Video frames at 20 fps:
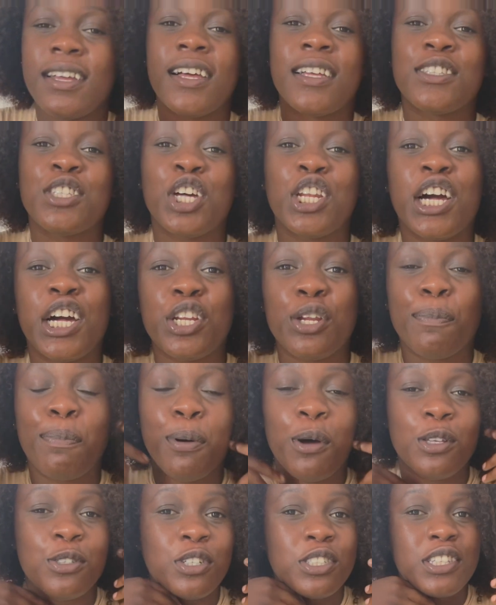Turn on your
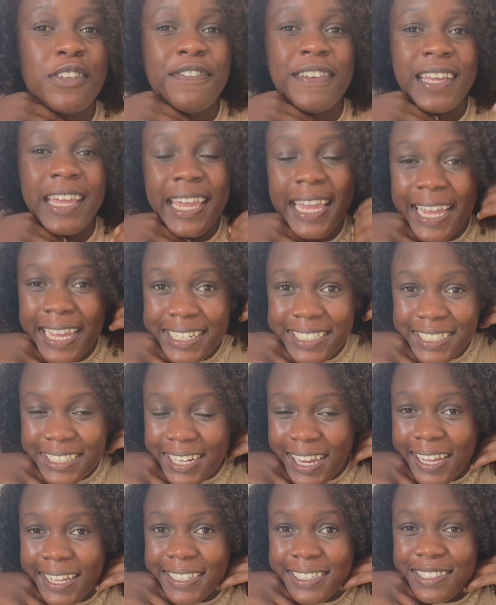post
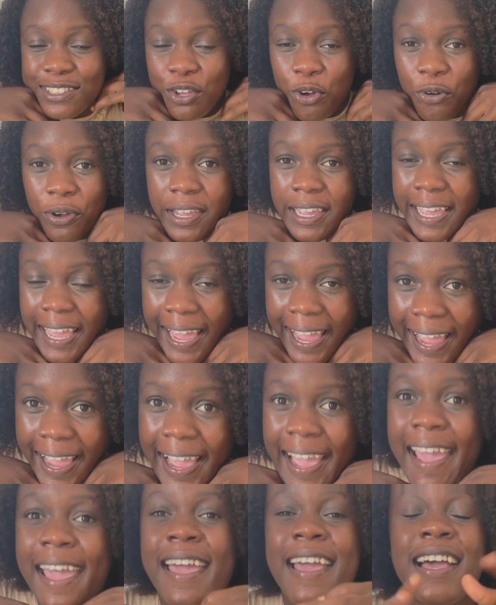notifications, okay?